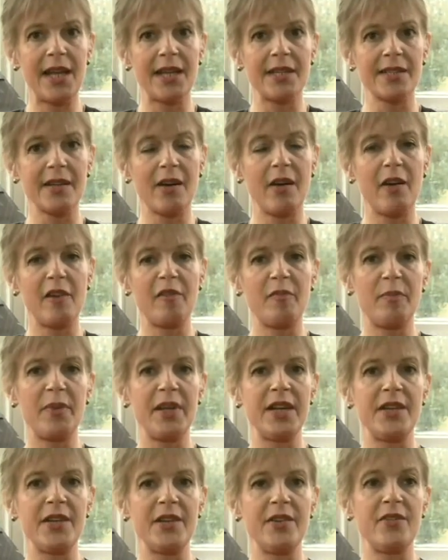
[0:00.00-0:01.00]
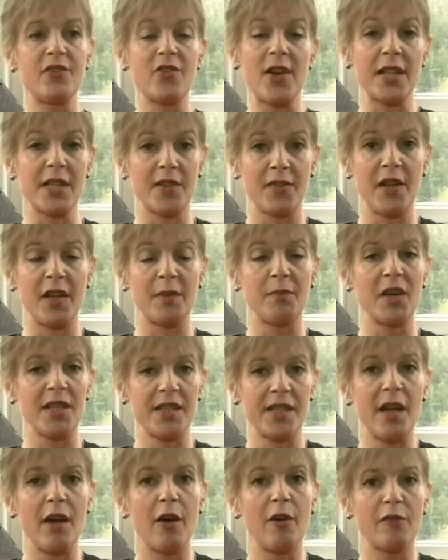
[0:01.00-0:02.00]
and I've been transferred
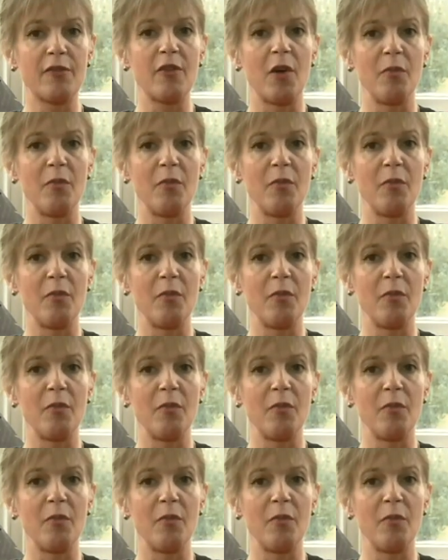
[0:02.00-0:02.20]
myself